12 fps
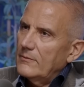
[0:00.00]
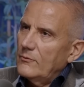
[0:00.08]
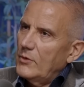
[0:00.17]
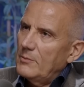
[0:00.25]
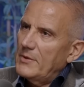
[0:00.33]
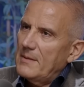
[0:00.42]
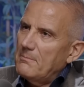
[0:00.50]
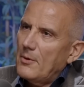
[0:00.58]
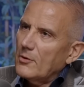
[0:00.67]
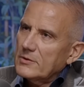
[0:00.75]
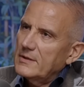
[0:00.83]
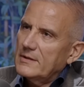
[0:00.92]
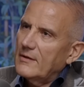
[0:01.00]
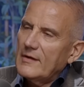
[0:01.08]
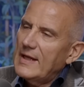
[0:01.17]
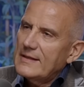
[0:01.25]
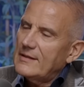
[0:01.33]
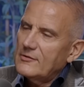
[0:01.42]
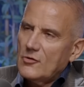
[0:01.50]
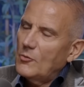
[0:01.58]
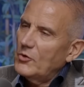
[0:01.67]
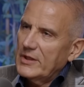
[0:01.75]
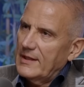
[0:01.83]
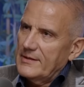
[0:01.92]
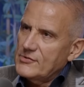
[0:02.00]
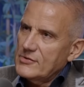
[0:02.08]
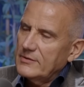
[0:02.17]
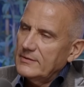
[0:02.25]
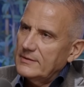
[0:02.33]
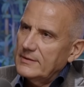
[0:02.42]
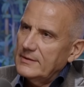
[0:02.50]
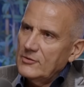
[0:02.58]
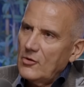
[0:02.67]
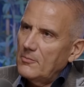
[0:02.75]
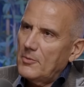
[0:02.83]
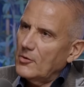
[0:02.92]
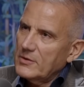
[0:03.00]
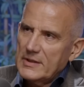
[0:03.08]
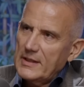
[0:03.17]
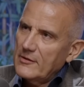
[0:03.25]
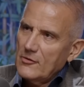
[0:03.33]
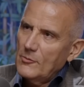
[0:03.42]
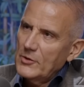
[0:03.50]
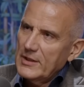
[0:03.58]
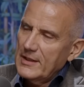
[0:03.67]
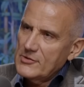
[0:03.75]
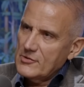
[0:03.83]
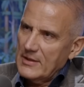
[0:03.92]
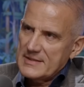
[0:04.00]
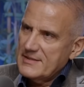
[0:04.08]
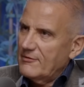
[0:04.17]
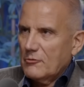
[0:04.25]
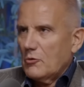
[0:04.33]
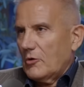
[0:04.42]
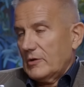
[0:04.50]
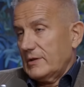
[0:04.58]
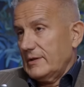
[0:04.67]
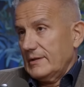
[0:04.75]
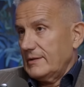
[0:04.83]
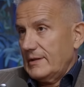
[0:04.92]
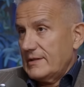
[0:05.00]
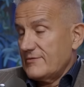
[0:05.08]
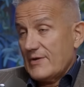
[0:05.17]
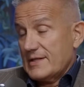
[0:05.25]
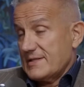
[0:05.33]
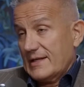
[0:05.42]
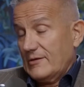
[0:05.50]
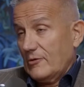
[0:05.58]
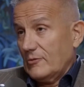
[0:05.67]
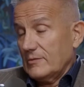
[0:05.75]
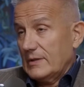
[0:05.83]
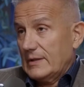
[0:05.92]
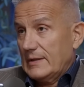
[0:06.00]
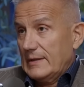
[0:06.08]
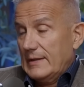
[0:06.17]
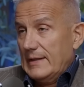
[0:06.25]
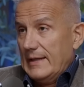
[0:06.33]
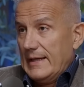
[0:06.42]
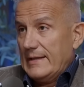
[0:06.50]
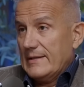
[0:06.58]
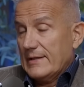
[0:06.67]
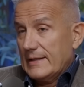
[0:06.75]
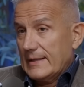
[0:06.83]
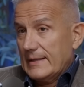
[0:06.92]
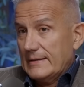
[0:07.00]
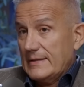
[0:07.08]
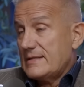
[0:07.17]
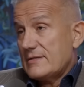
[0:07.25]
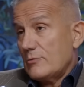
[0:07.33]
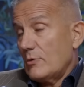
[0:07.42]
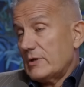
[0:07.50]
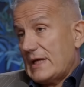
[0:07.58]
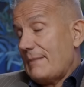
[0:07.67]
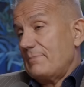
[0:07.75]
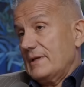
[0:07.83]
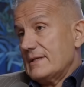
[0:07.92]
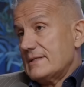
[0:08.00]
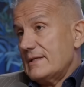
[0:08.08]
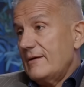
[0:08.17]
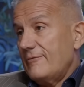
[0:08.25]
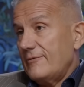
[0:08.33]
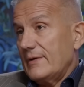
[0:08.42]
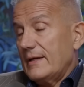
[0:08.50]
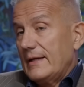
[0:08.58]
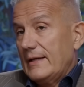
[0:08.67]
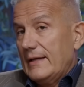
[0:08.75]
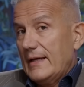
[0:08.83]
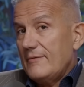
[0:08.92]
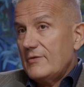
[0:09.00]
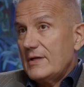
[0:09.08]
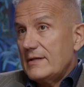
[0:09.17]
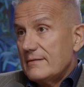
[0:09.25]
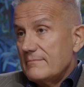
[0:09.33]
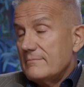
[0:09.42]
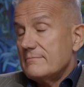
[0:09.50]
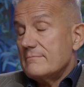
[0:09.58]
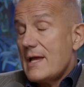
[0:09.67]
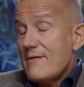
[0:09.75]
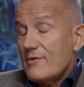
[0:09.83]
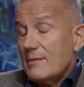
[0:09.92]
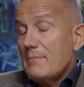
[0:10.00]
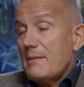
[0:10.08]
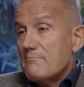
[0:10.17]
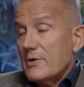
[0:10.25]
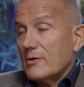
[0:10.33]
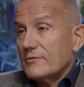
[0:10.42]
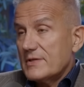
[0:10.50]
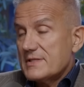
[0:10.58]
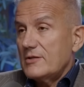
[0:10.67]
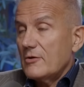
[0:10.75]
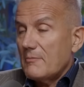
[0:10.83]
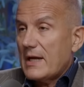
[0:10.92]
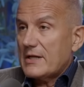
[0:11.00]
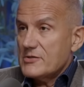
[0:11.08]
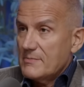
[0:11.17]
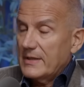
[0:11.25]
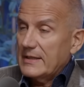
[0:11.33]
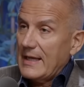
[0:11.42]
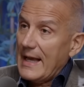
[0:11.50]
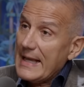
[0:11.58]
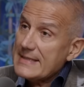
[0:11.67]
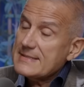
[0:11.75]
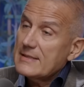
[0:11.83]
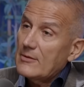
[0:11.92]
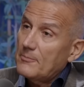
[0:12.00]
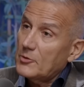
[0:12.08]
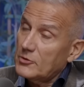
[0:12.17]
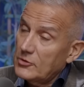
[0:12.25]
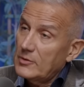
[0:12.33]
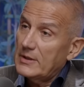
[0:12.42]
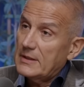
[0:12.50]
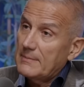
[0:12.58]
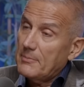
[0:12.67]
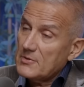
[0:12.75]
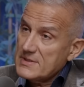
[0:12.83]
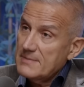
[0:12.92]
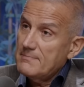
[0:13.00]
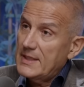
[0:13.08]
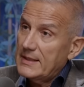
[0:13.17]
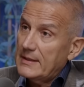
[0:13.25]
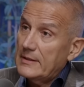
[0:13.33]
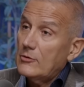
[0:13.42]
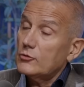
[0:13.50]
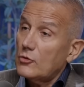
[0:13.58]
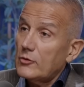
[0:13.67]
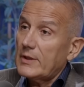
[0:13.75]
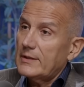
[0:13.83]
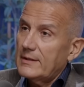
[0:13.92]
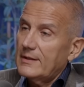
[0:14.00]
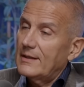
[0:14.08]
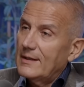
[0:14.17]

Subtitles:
Will be a board-created communication. No board-created communication has ever worked, as far as I know. And this is what happens if every member of the senior management has the opportunity, the possibility, the authority